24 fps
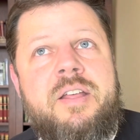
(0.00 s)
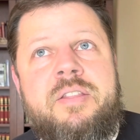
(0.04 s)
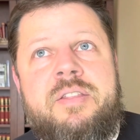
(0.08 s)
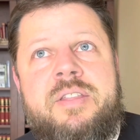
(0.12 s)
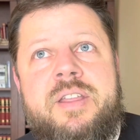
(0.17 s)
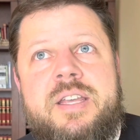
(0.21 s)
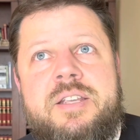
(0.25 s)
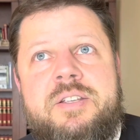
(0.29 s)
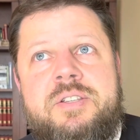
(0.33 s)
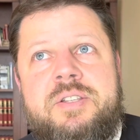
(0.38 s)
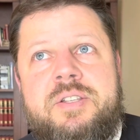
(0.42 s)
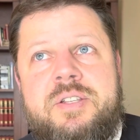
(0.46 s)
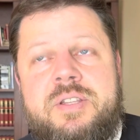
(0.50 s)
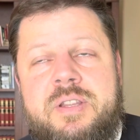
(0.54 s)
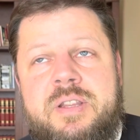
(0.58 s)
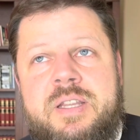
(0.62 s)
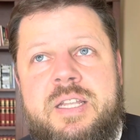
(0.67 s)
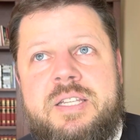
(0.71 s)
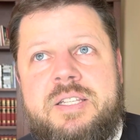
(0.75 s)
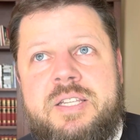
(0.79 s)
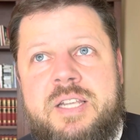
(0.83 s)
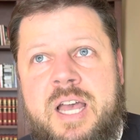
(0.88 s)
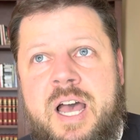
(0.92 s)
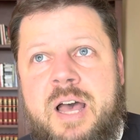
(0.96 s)
this
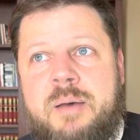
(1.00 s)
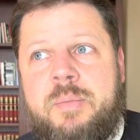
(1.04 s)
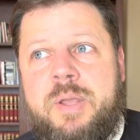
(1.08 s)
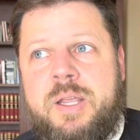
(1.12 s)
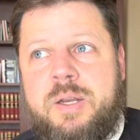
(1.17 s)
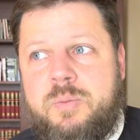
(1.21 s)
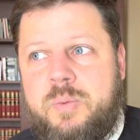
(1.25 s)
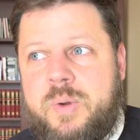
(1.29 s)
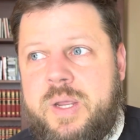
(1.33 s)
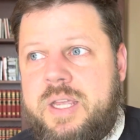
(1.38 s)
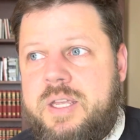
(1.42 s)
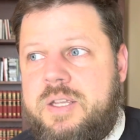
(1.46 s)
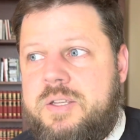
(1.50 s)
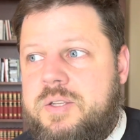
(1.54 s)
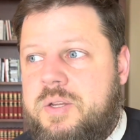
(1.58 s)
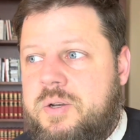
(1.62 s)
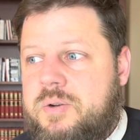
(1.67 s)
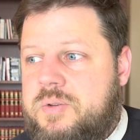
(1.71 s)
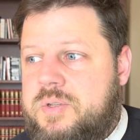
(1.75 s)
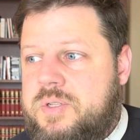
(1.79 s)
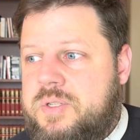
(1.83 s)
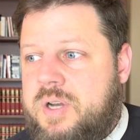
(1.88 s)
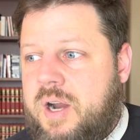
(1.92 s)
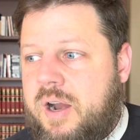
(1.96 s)
this coming week, you
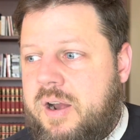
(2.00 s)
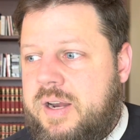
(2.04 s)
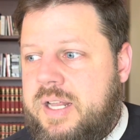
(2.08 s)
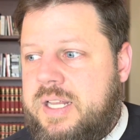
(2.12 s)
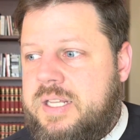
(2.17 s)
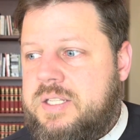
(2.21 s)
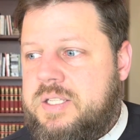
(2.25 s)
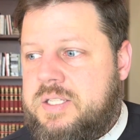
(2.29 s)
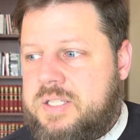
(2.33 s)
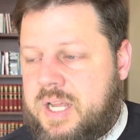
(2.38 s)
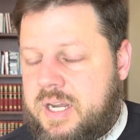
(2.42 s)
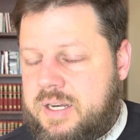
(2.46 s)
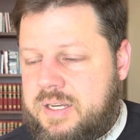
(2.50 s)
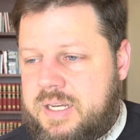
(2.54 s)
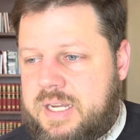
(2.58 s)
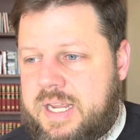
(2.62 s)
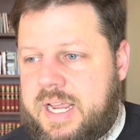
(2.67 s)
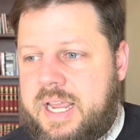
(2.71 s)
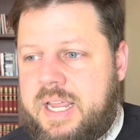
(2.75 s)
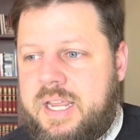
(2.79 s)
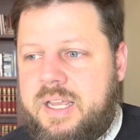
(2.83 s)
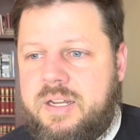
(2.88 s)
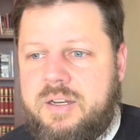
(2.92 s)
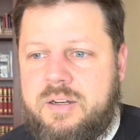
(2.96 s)
know, starting
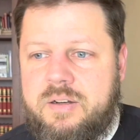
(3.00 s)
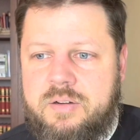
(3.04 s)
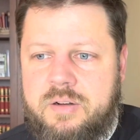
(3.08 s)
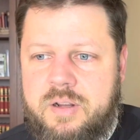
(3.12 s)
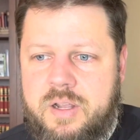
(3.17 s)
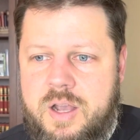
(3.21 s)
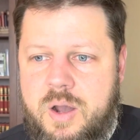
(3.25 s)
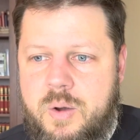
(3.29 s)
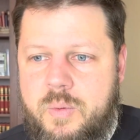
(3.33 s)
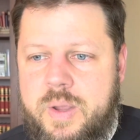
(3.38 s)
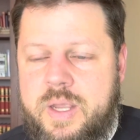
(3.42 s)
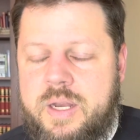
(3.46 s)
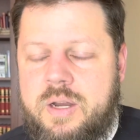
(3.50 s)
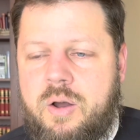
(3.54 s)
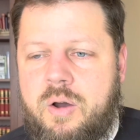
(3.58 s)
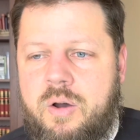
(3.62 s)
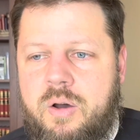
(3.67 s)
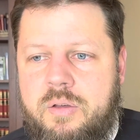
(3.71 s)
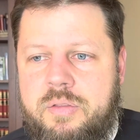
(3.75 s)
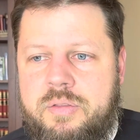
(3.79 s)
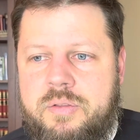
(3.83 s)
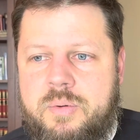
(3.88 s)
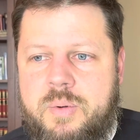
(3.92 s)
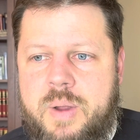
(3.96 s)
Sunday and going
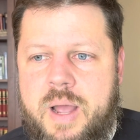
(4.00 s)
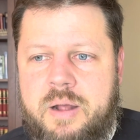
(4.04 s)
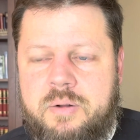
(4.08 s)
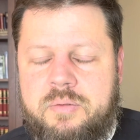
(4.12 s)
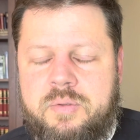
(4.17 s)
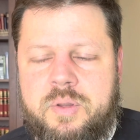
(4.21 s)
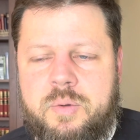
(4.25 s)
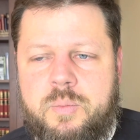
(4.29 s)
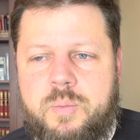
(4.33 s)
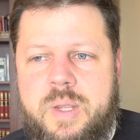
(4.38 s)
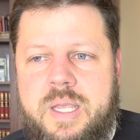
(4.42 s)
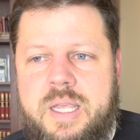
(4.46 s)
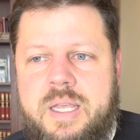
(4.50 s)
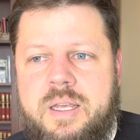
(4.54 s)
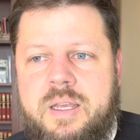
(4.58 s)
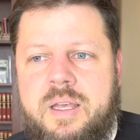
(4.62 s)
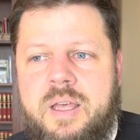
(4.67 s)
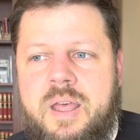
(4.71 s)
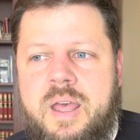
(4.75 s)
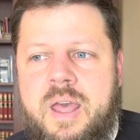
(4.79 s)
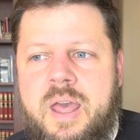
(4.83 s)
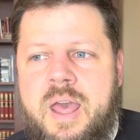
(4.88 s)
all throughout the week.